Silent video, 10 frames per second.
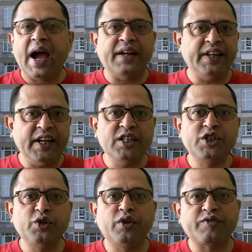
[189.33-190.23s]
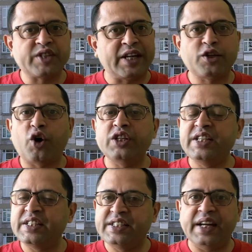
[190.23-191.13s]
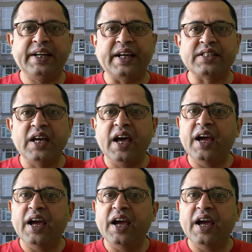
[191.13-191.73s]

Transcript: at the Institute of Cytology and Genetics